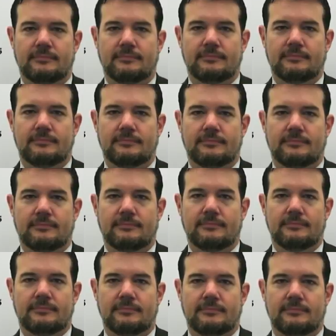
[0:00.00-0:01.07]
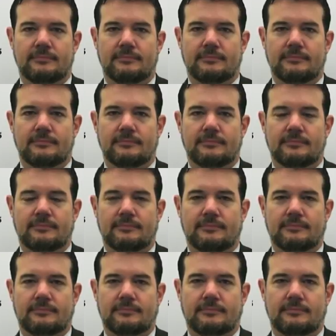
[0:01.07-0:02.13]

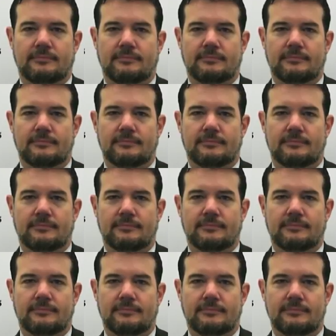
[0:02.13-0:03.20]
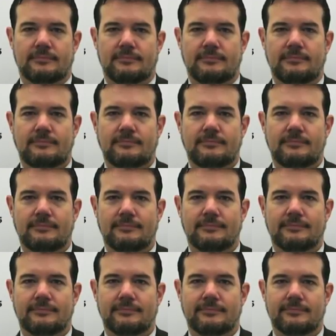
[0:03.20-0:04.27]

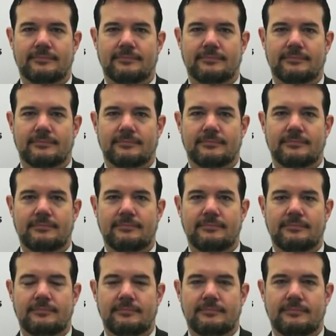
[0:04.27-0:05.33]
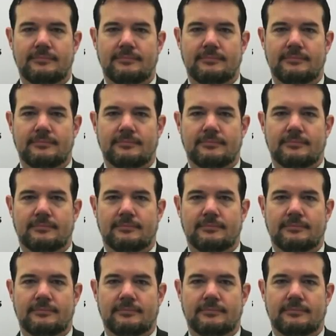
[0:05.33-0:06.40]

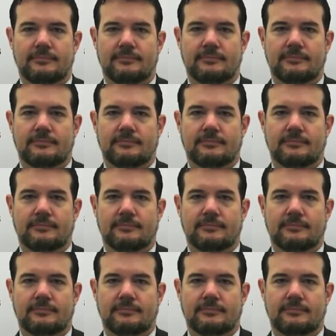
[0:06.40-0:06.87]
[no speech]